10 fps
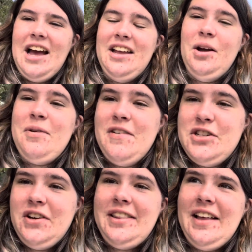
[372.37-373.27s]
I hope you
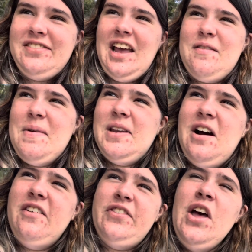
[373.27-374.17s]
enjoyed that segment
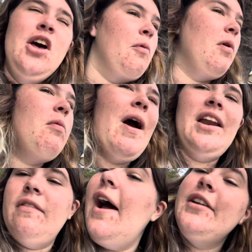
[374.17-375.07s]
of we went
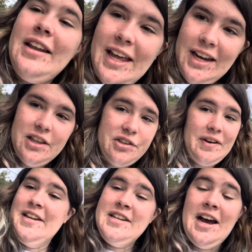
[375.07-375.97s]
around a lake
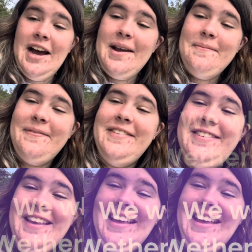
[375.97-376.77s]
three times.